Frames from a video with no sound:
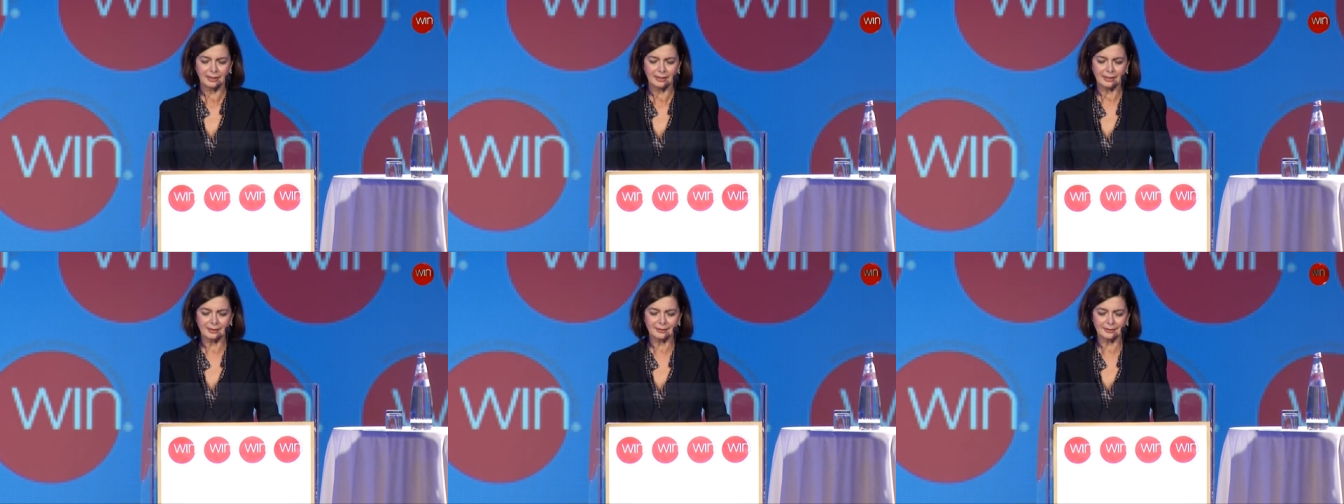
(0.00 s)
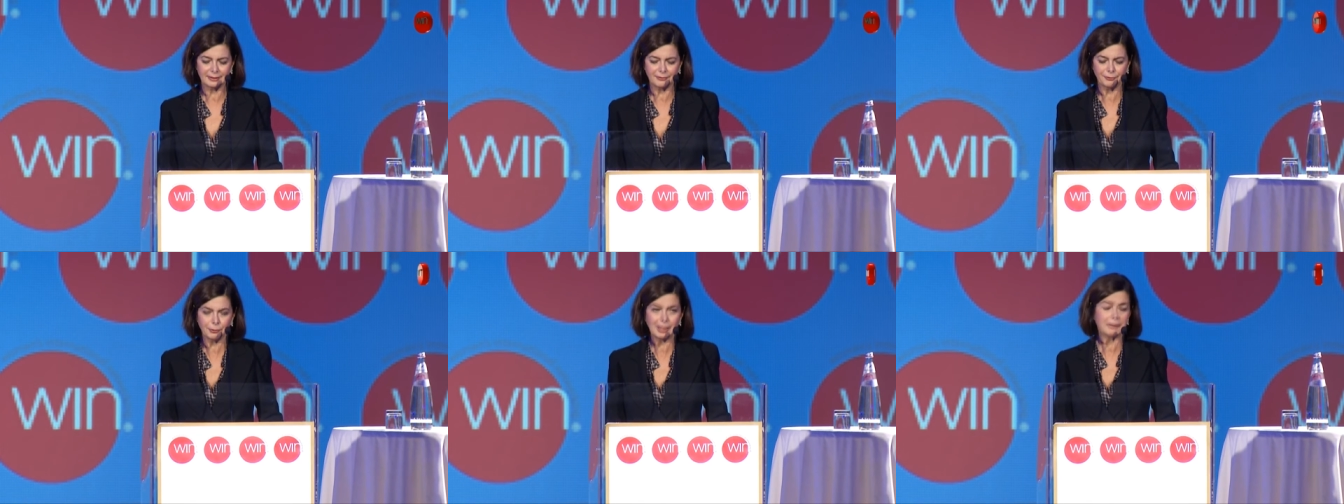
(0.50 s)
and a
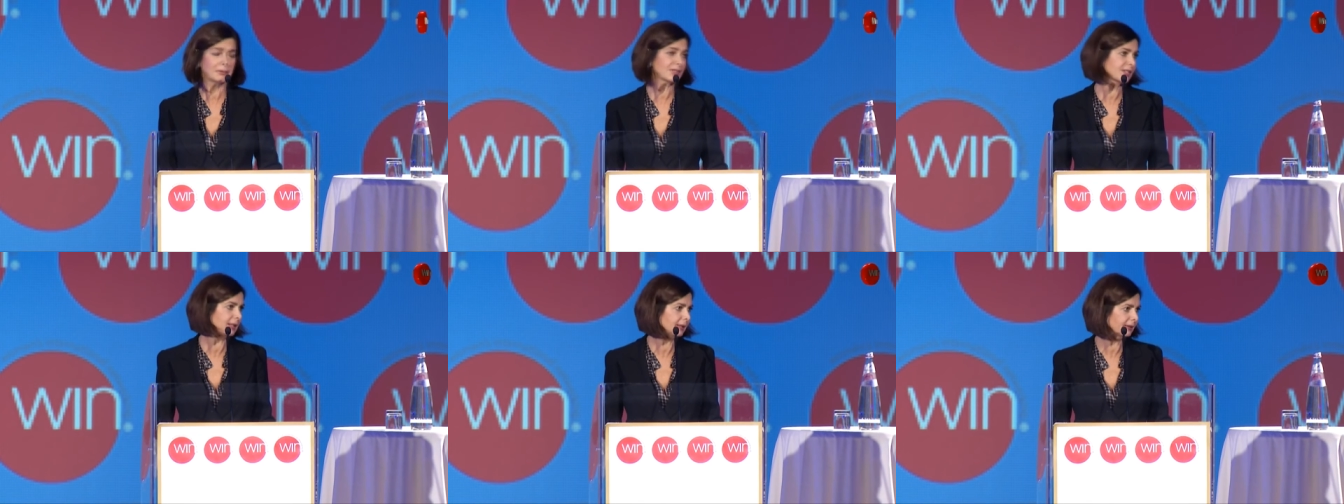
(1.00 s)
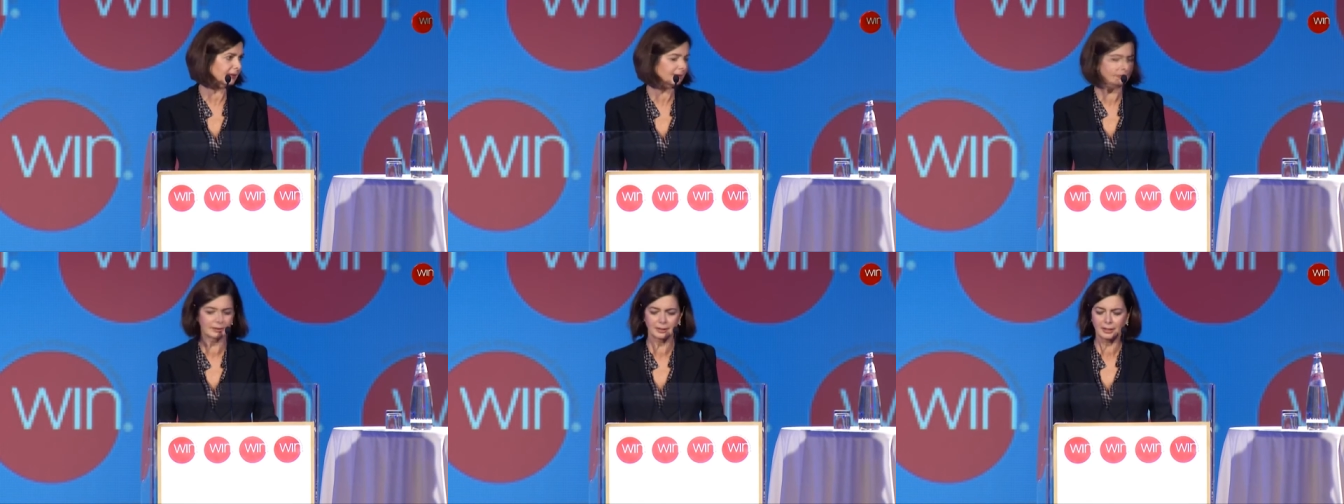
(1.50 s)
few hours later,
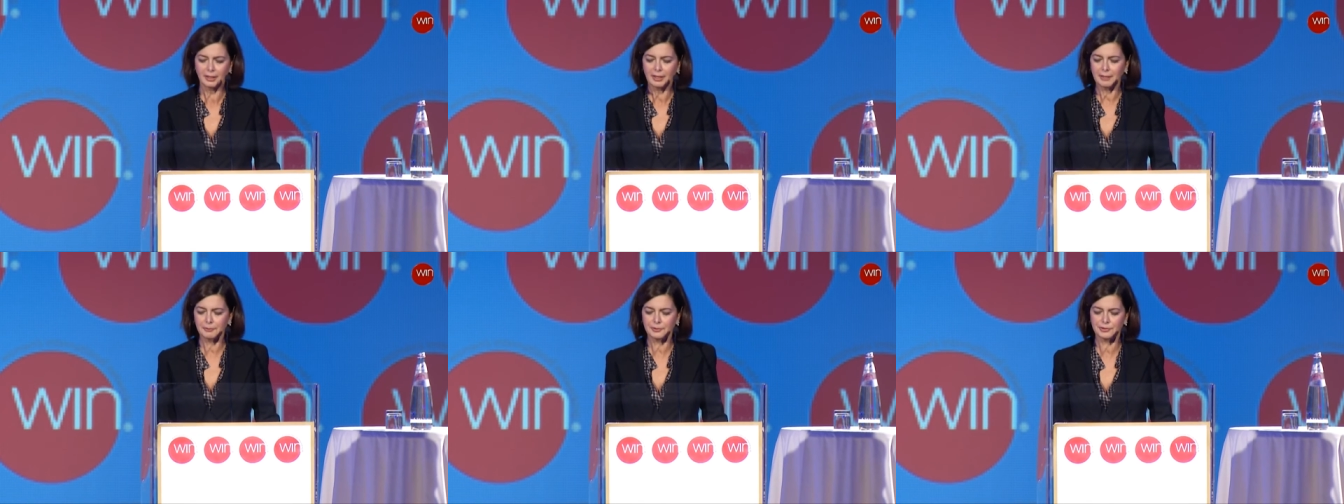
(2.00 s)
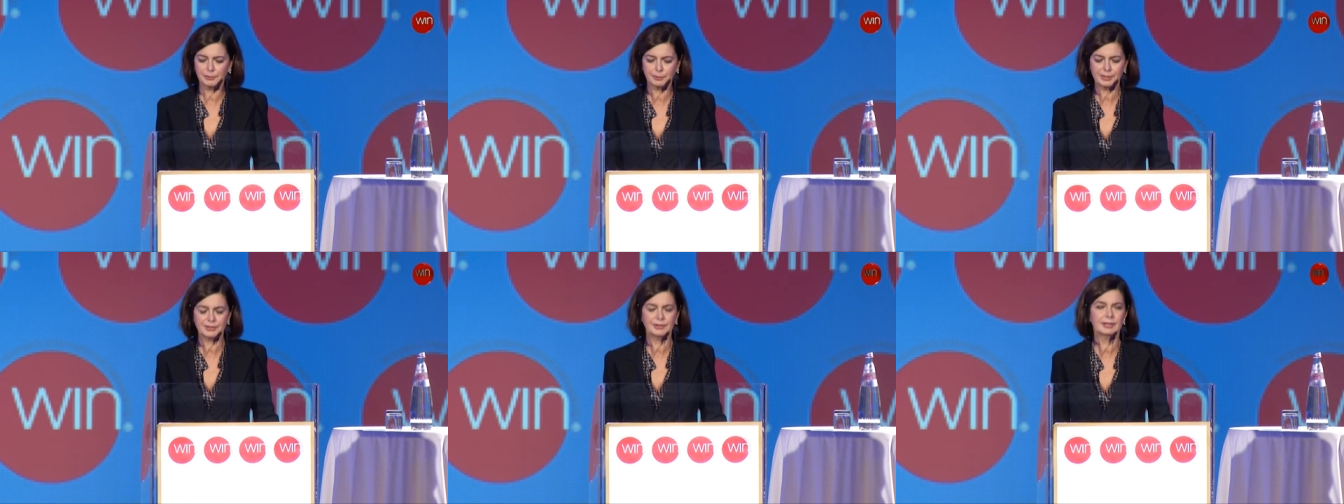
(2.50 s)
I was the
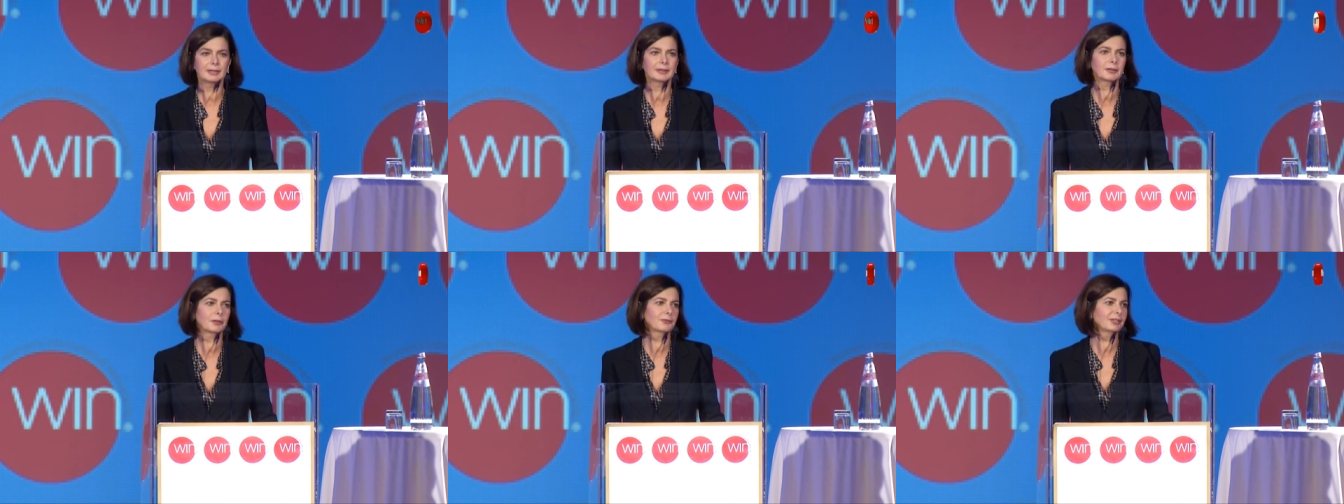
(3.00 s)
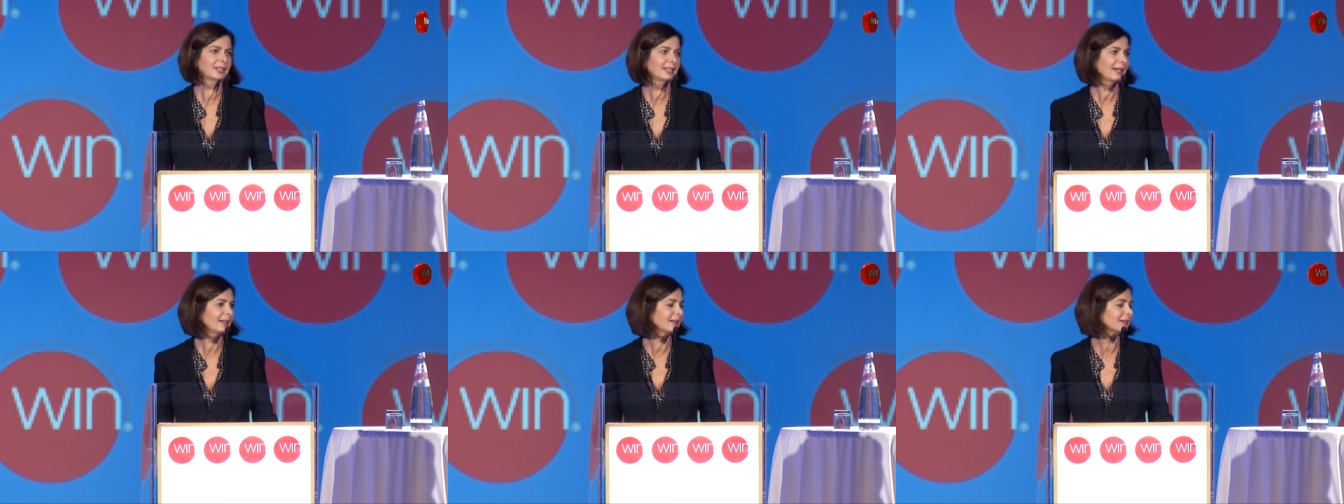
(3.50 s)
president of the
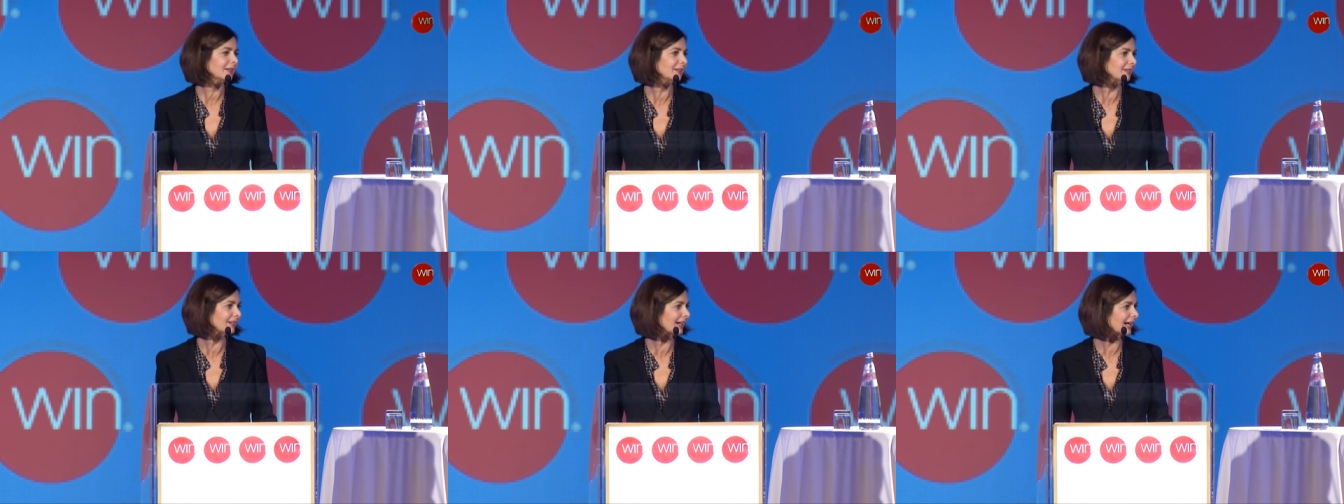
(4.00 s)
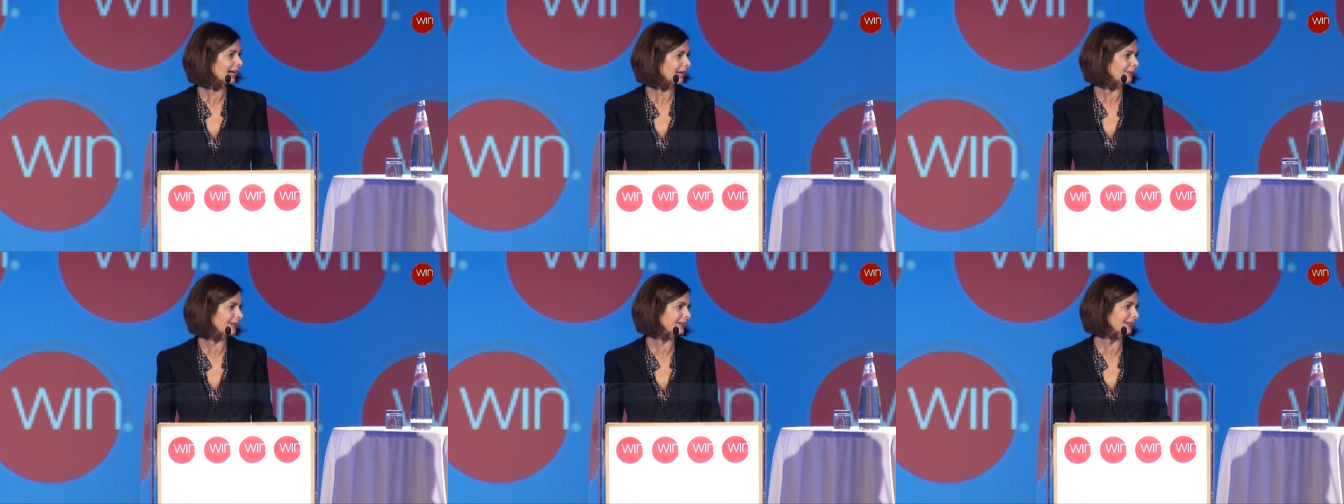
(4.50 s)
Italian
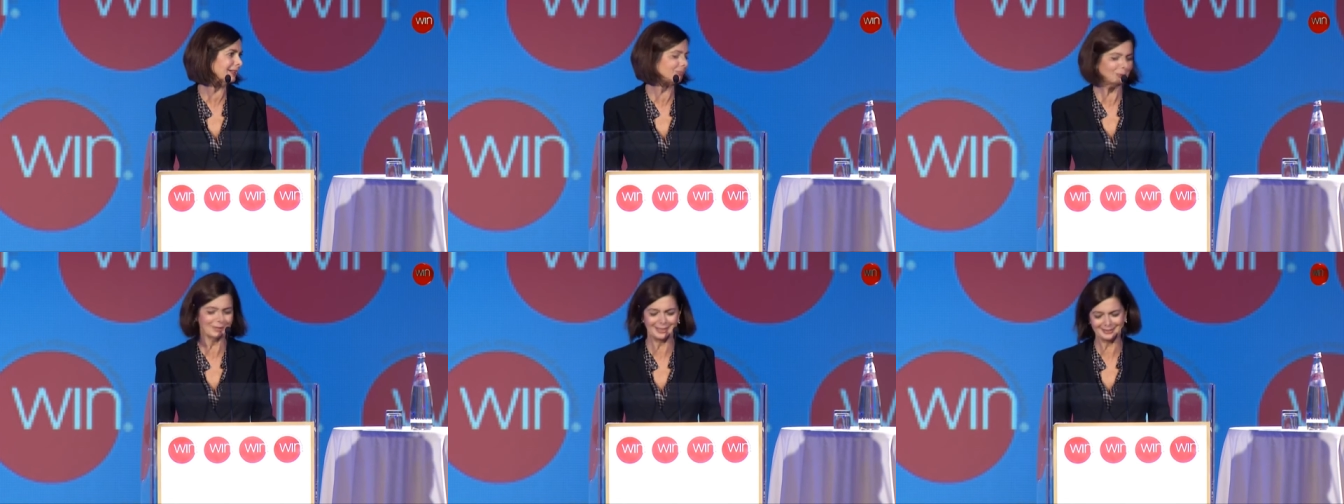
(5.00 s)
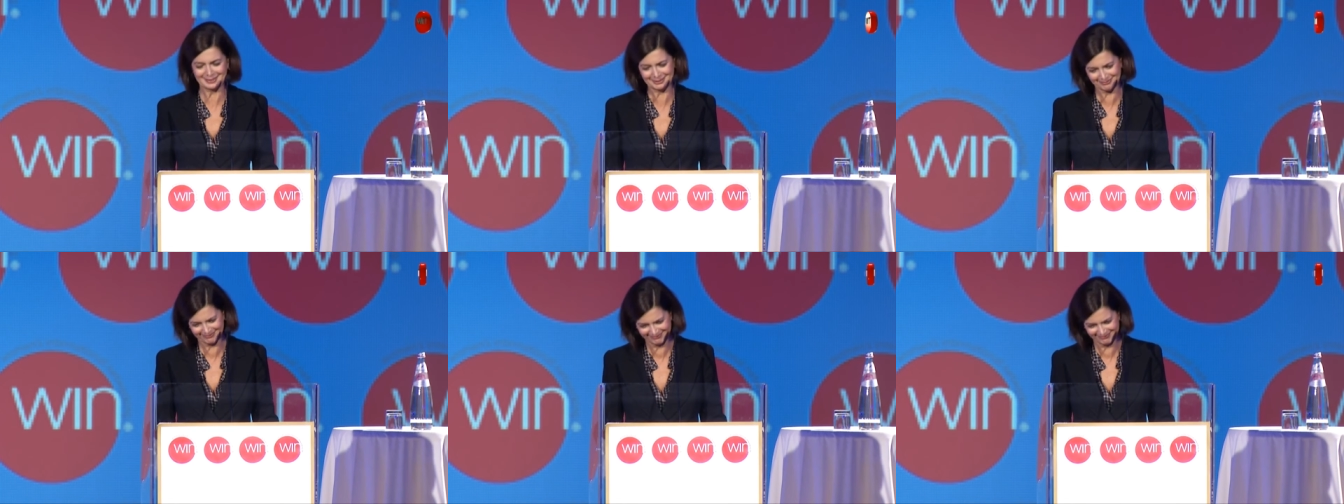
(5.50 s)
Camera dei Deputati.